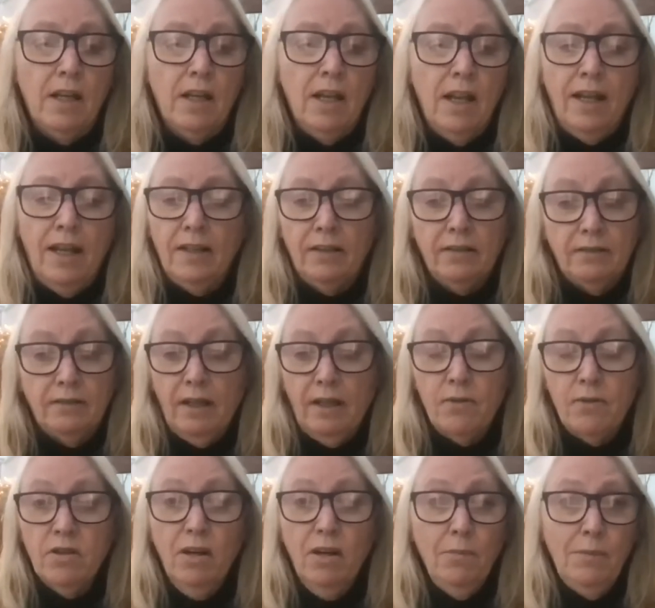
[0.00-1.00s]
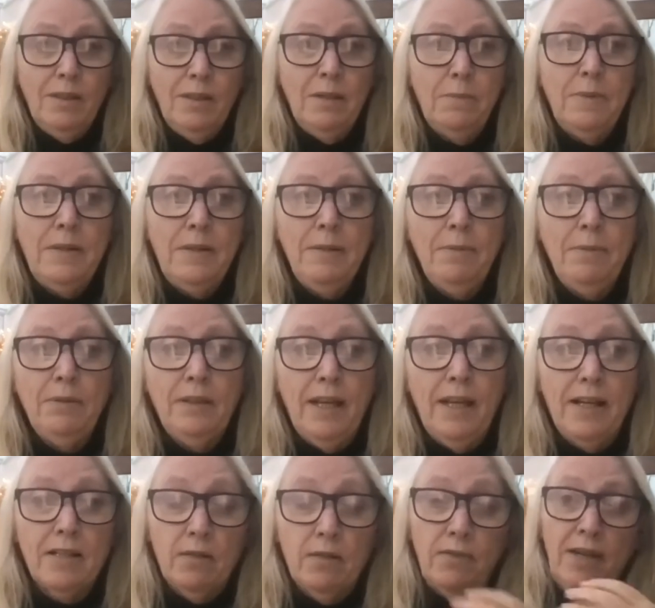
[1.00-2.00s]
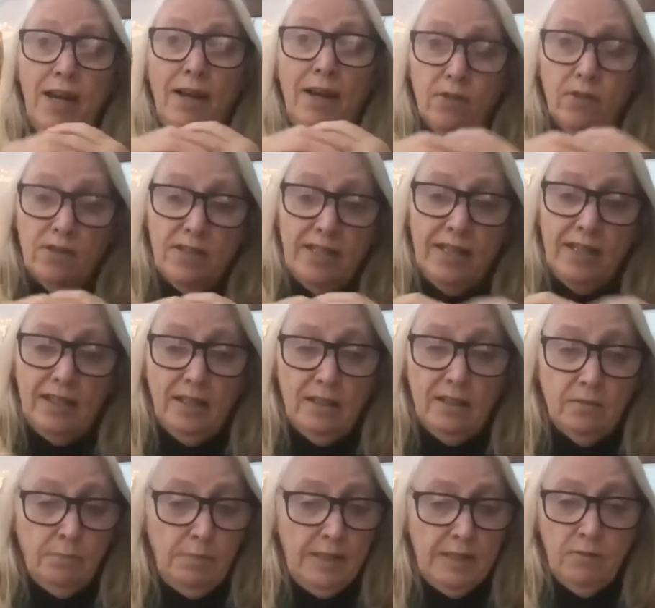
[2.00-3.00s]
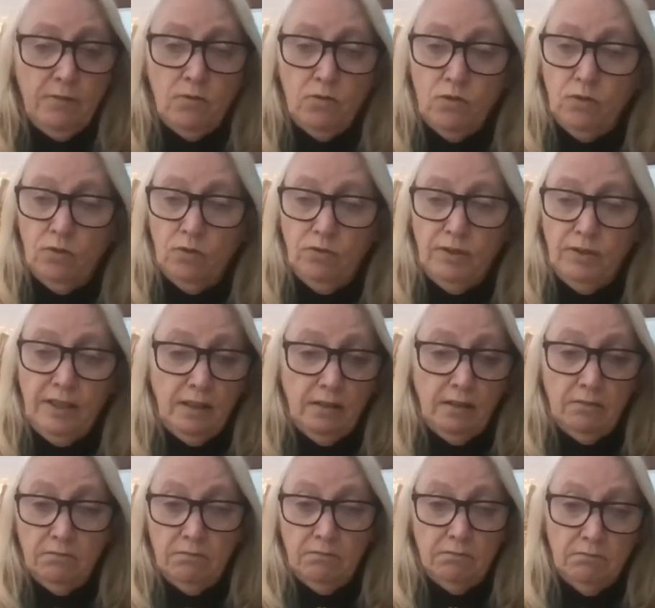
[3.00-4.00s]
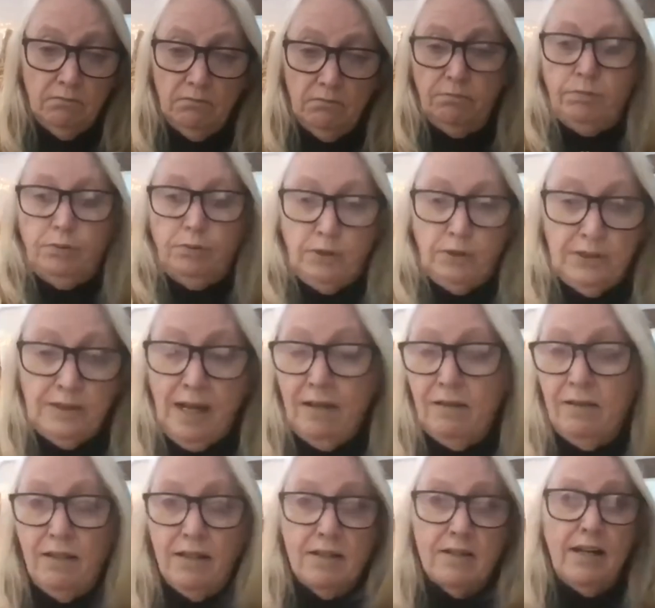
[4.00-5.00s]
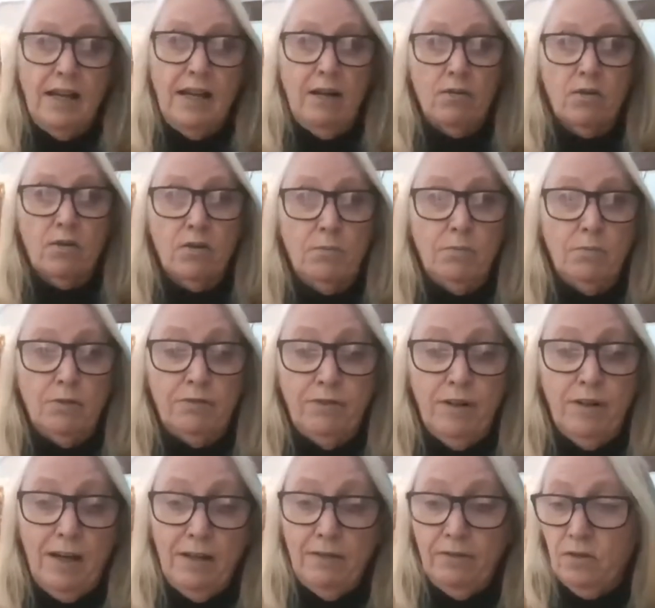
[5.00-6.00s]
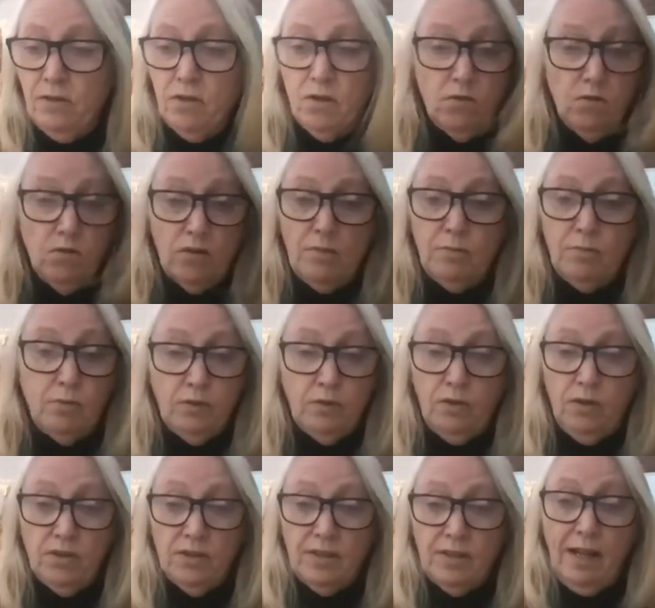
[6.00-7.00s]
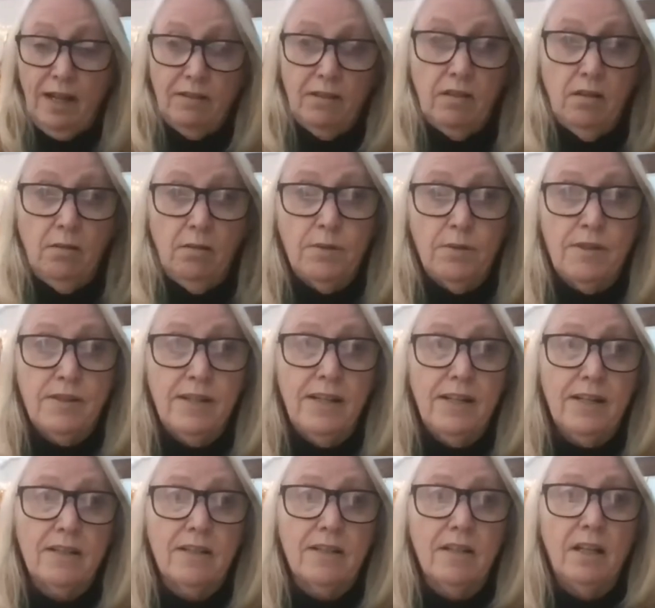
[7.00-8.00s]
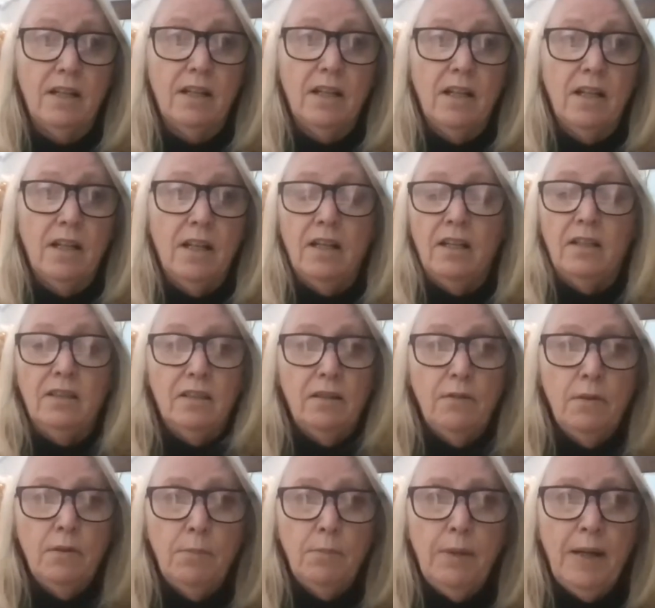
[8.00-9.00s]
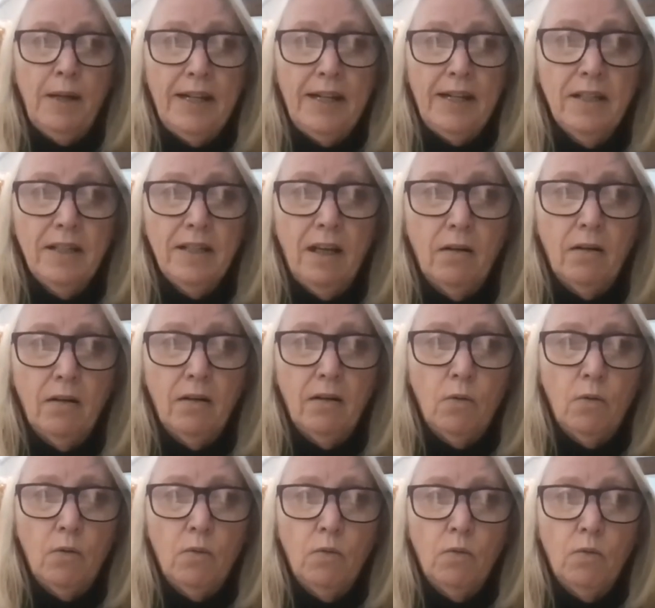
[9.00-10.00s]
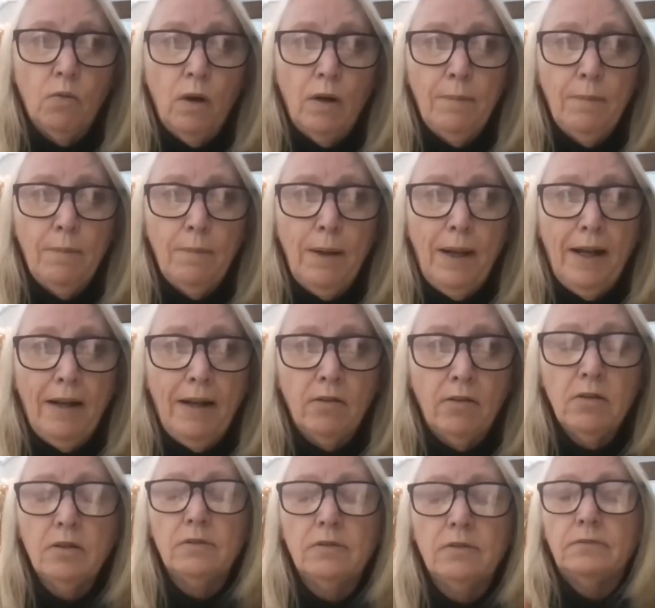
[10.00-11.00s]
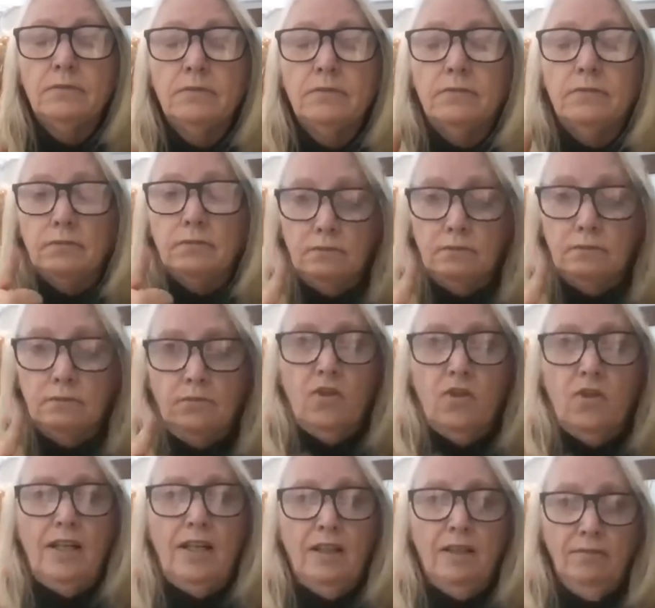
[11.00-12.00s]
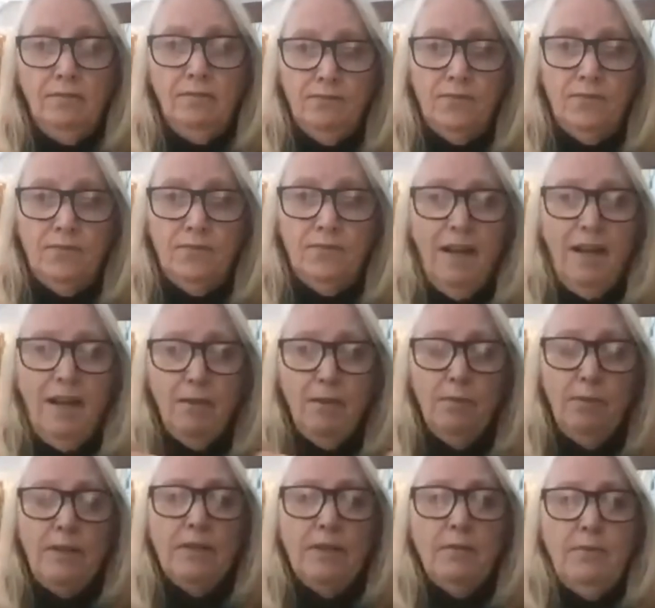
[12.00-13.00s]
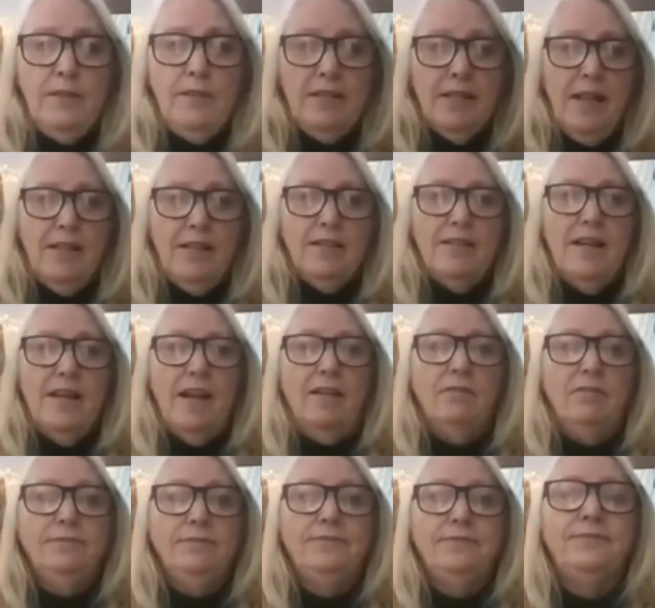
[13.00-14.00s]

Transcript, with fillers: And there was not many people there. So we had to take a piece of jewelry and put it down. Let's say I was number five and Susie put hers down in number six. Then we paid our one pound to get in. And we went and we sat down.